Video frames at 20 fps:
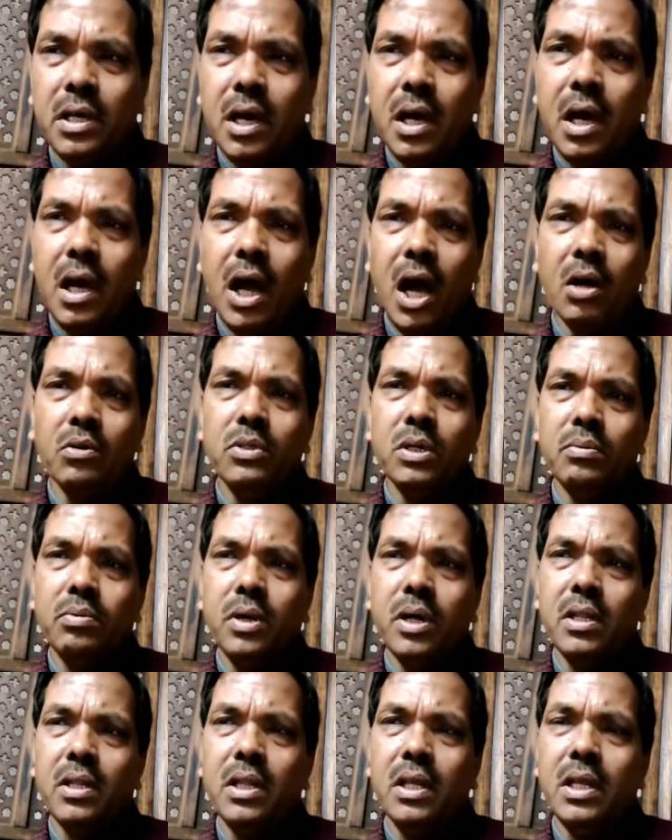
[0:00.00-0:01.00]

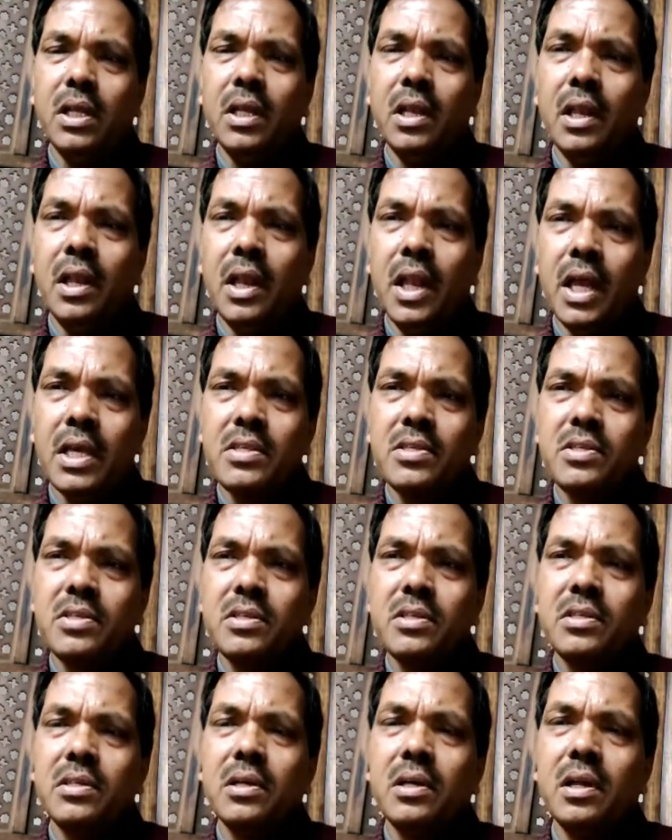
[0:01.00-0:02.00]
however, the
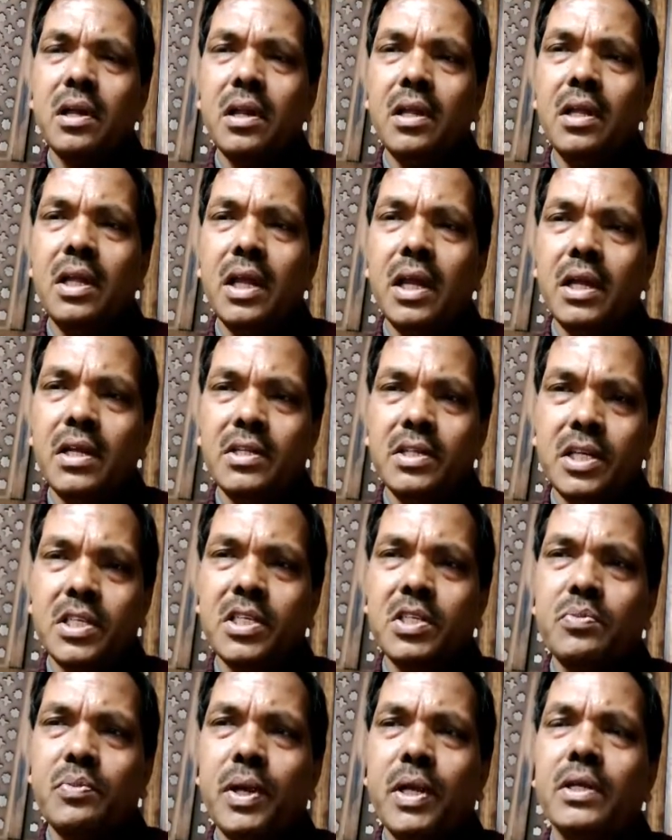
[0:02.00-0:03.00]
next
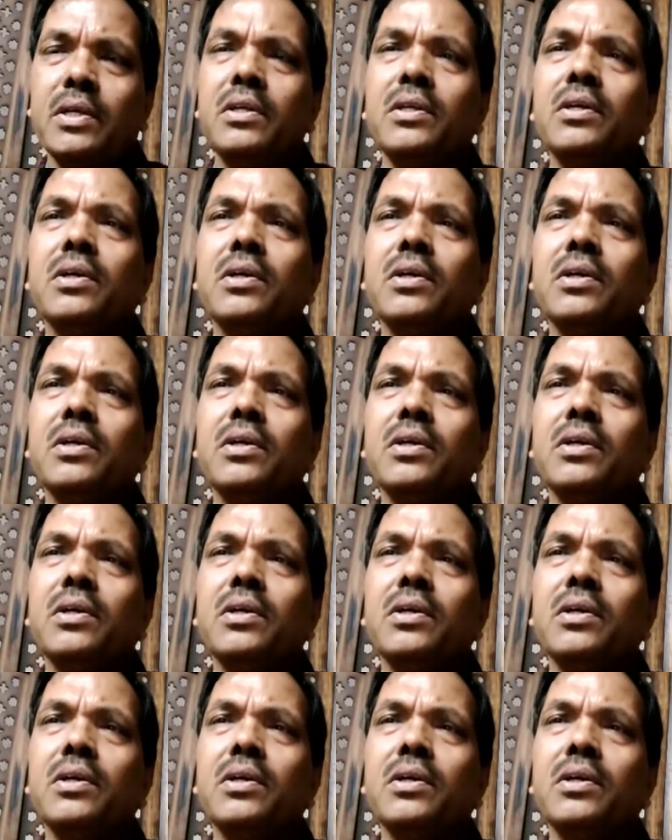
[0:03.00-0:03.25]
readjustment